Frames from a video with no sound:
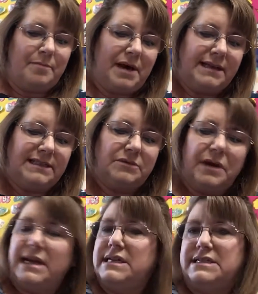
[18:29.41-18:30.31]
best
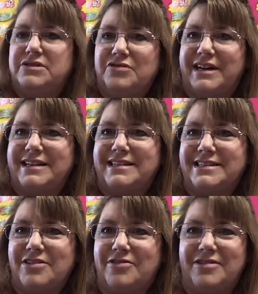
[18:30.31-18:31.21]
way to do it,
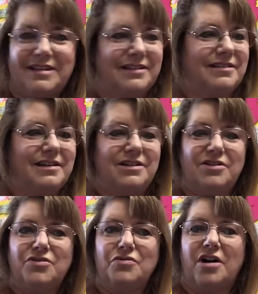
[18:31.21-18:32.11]
so that
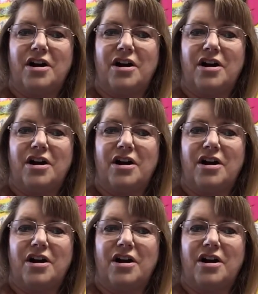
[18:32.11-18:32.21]
you